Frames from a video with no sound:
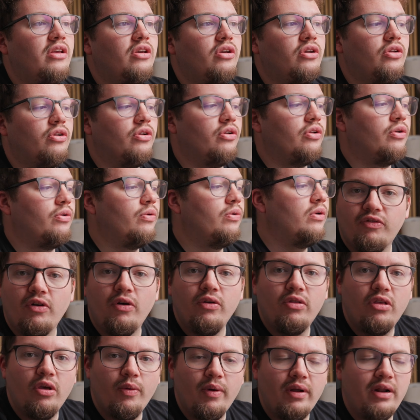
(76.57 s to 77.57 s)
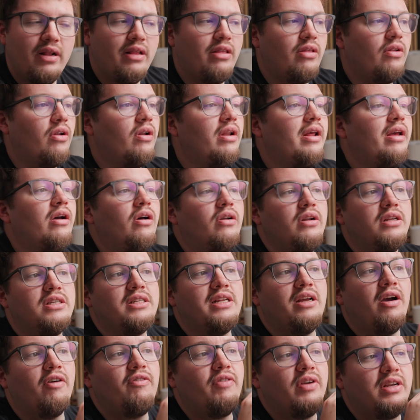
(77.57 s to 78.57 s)
You can do photo editing on it.
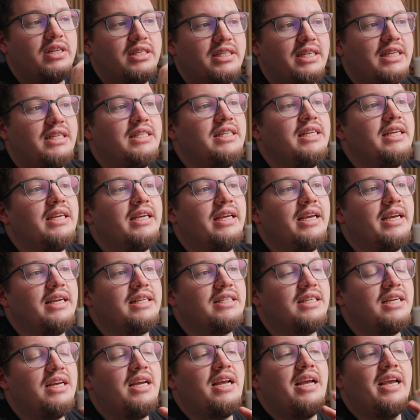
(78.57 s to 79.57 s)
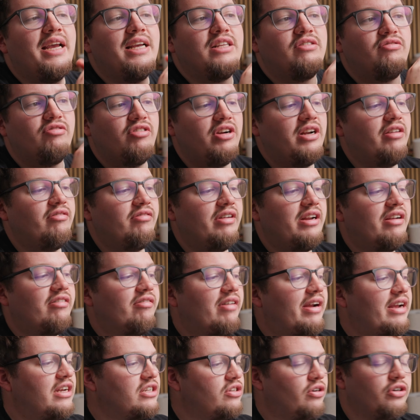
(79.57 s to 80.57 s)
Honestly, I think 16 gigs is really
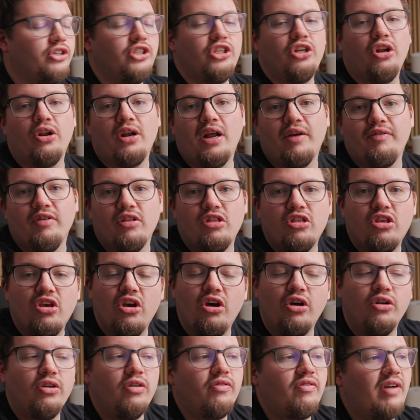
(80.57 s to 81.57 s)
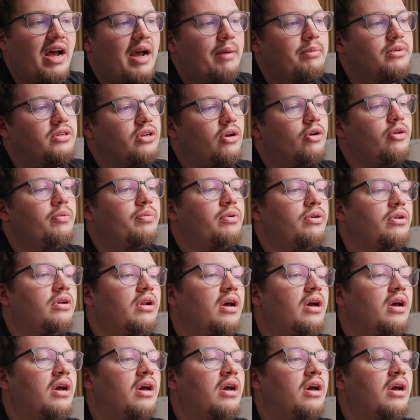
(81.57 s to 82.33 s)
great as long as you don't have a ton of apps open.